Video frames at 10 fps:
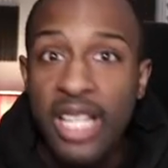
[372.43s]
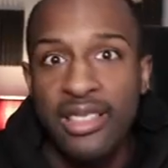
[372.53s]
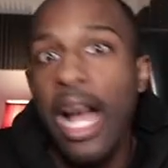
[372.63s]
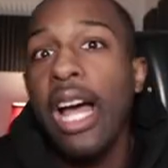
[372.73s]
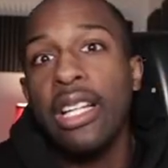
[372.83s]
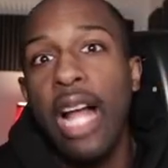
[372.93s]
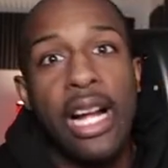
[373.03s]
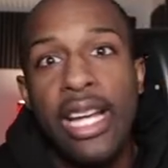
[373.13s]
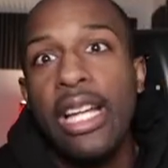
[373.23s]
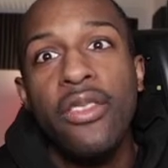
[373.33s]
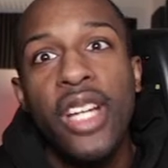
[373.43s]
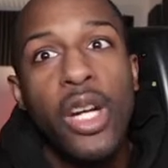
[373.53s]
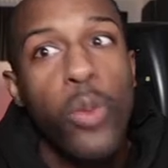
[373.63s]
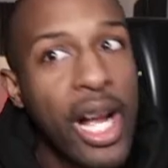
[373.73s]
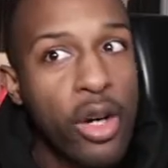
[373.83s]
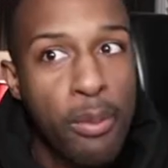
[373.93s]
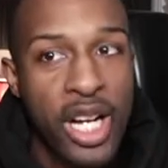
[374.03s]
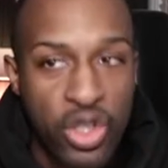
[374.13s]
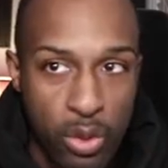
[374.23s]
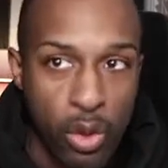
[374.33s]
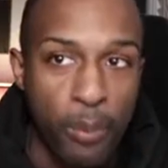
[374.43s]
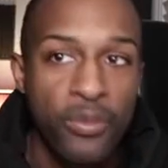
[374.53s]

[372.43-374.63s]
Not, I can't even get a regular mushroom.